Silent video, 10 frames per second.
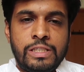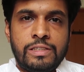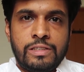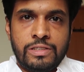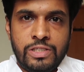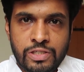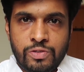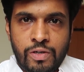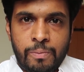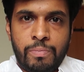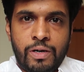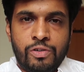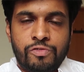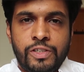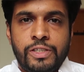This is just one part
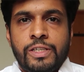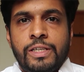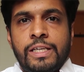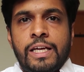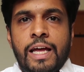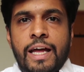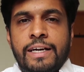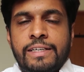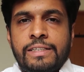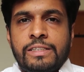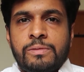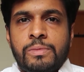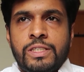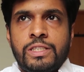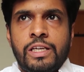of it. And
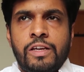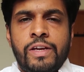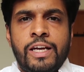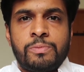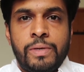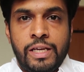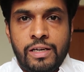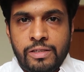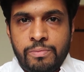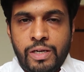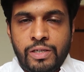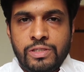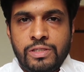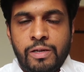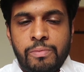merchant navy has many other
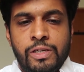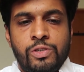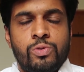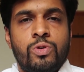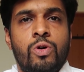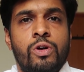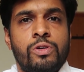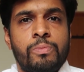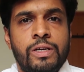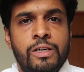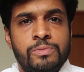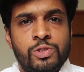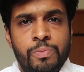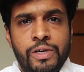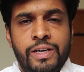branches. You go on to become
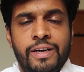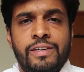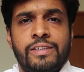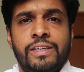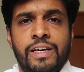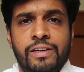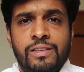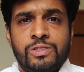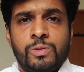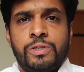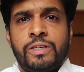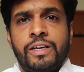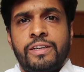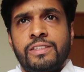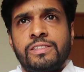superintendent, technical
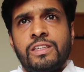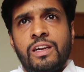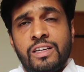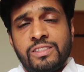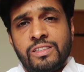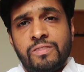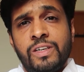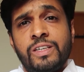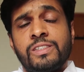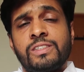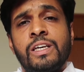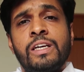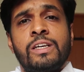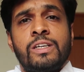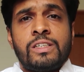superintendents, class surveyors,
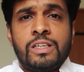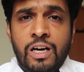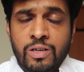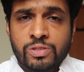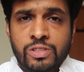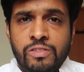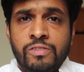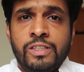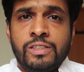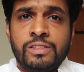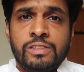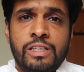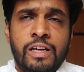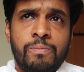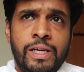cargo
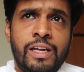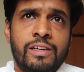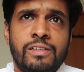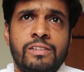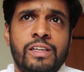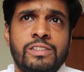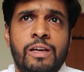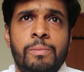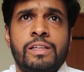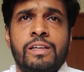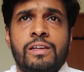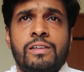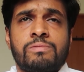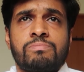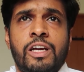surveyors, and many other things.
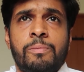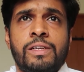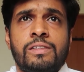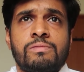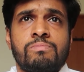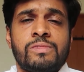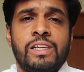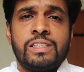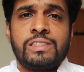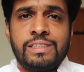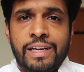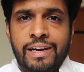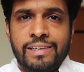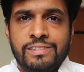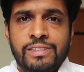The list is
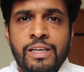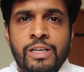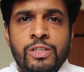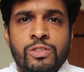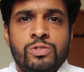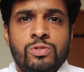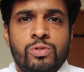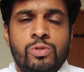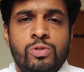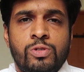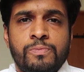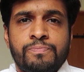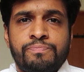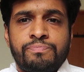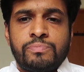endless. So